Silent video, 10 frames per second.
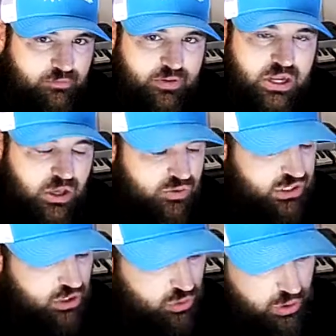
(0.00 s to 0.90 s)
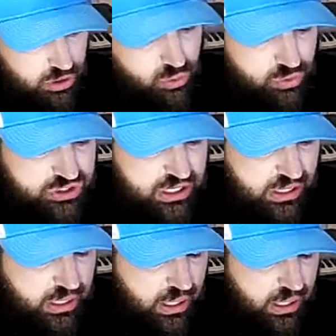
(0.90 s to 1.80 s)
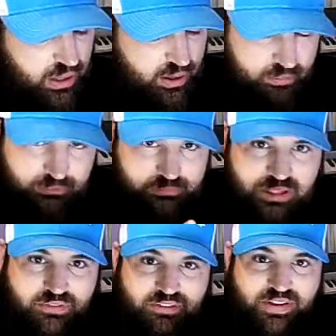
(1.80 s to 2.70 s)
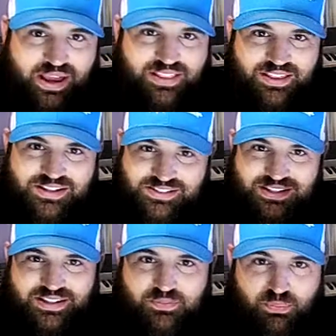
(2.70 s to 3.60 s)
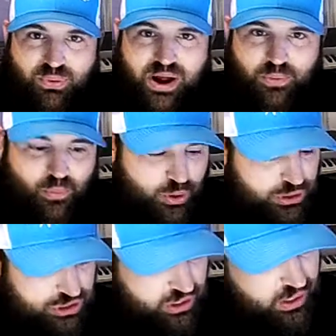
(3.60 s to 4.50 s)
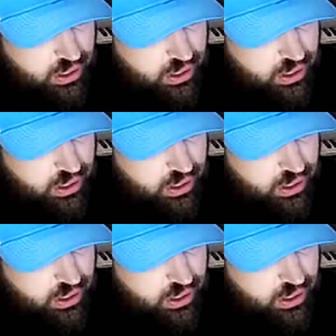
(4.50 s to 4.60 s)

videos, and you will see, given the fact that it's bright orange.